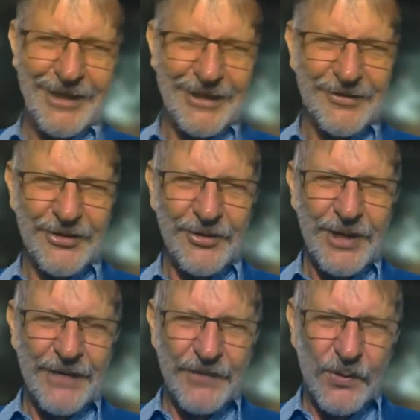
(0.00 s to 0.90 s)
And so
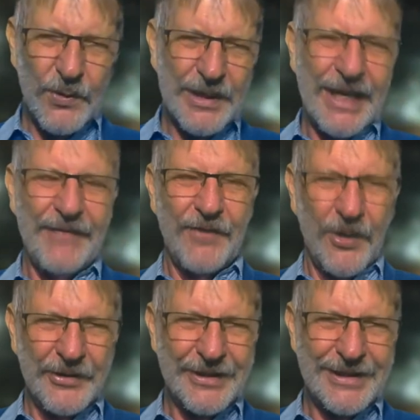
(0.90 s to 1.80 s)
if you want to have
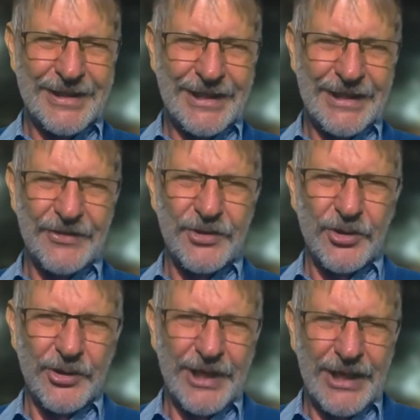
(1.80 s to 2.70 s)
honest dealings, you've
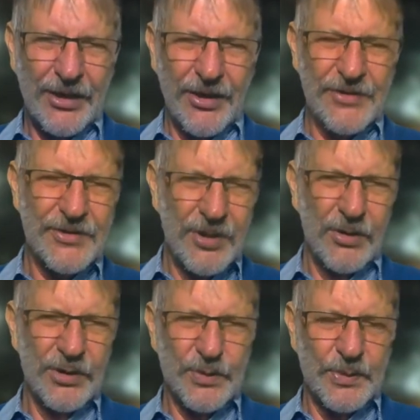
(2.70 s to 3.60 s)
got to ask the
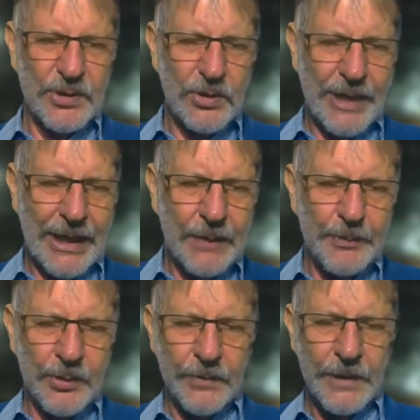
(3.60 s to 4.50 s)
Holy Spirit to help
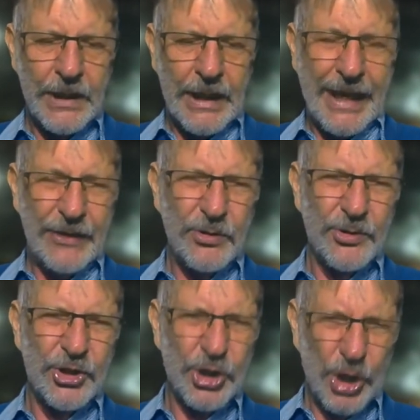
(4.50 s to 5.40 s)
you and to
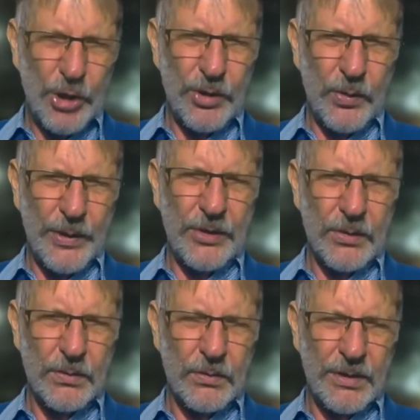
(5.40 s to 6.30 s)
show you
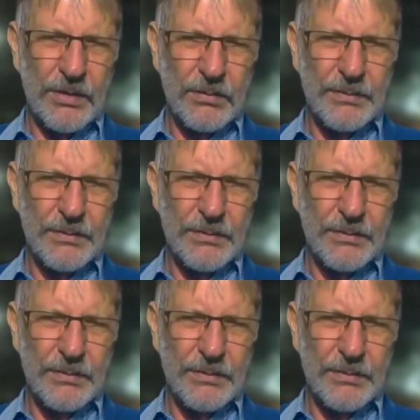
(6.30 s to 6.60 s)
where you